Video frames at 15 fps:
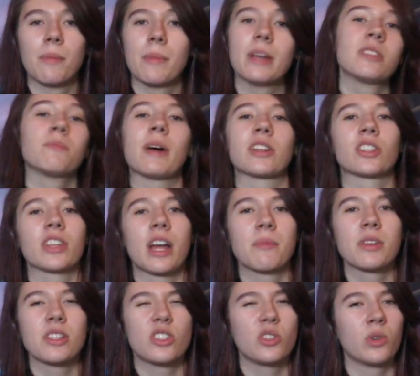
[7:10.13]
Especially
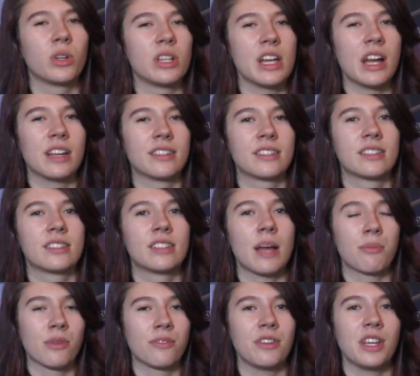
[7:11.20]
I'm going to do a
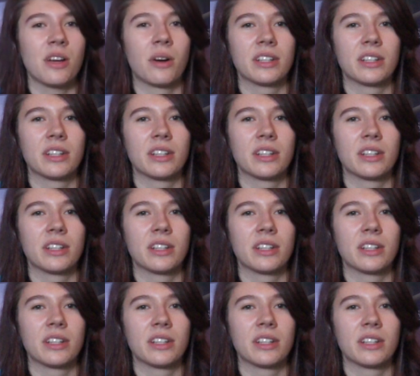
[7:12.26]
separate video